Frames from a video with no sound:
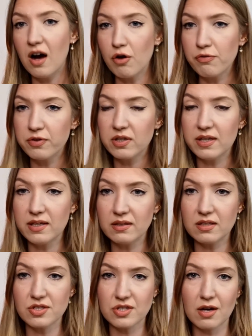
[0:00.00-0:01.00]
Hopefully
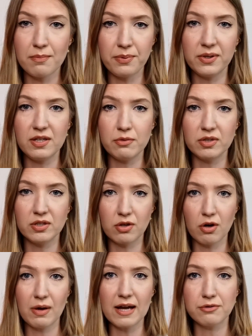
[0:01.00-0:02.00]
this company will
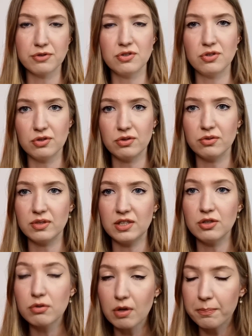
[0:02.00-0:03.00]
go out to the
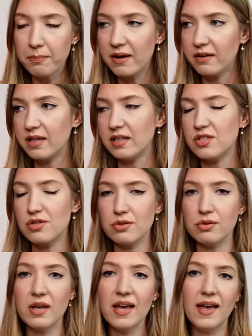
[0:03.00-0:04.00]
Europe market
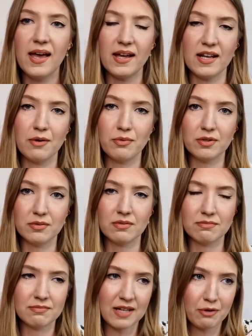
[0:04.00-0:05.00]
soon, and
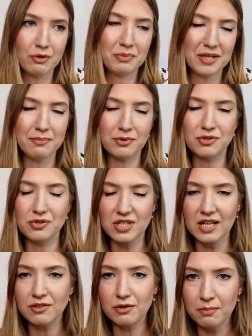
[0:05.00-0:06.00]
I will be able to
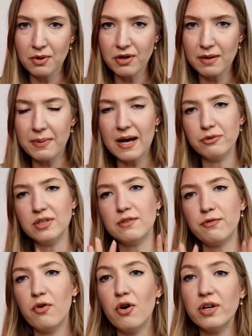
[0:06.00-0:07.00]
tell you more about
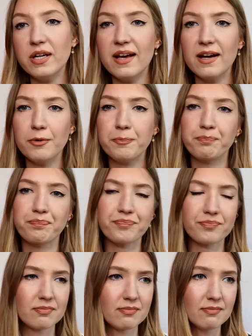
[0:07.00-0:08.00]
it. For now,
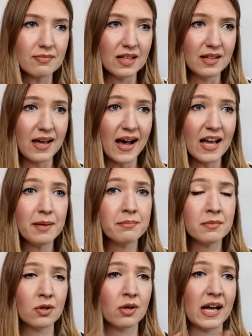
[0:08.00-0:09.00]

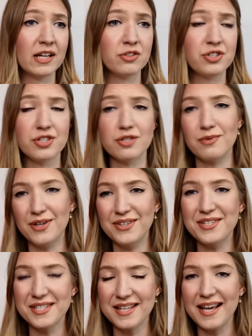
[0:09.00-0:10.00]
I just want
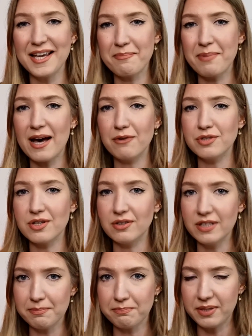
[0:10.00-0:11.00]
to say about
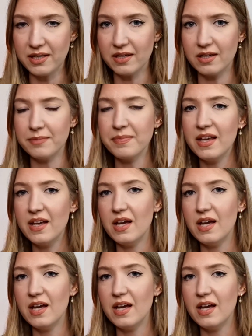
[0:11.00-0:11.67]
Olympea